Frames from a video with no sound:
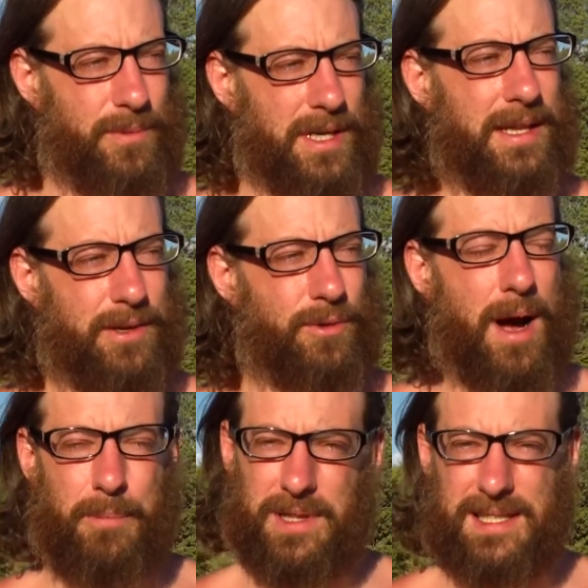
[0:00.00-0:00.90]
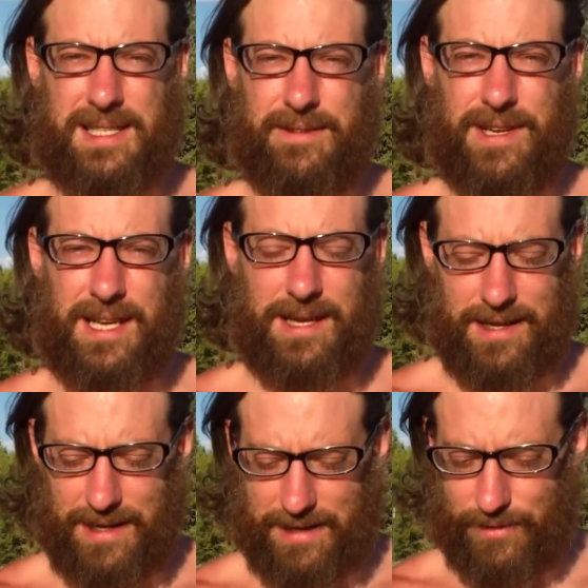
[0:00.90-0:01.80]
really grew up with the TV
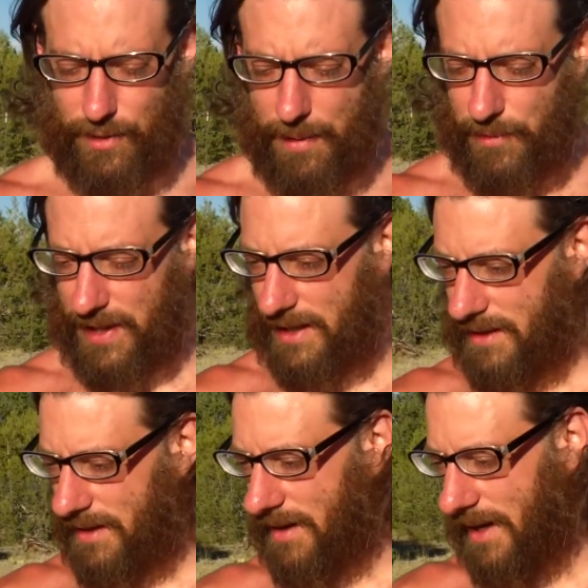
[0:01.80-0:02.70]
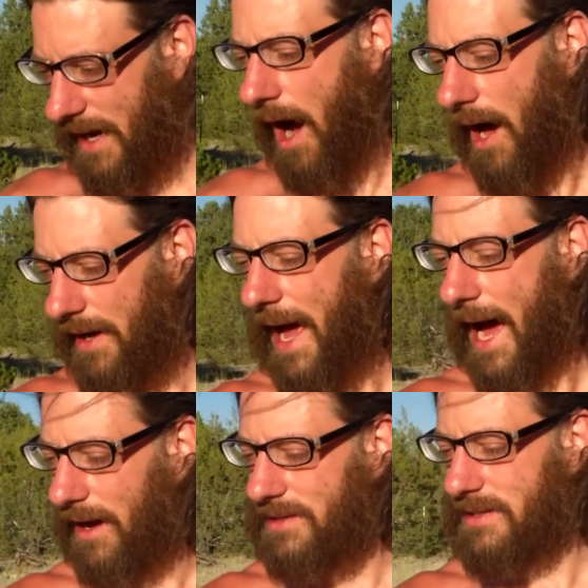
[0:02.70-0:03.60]
and grew up with it in the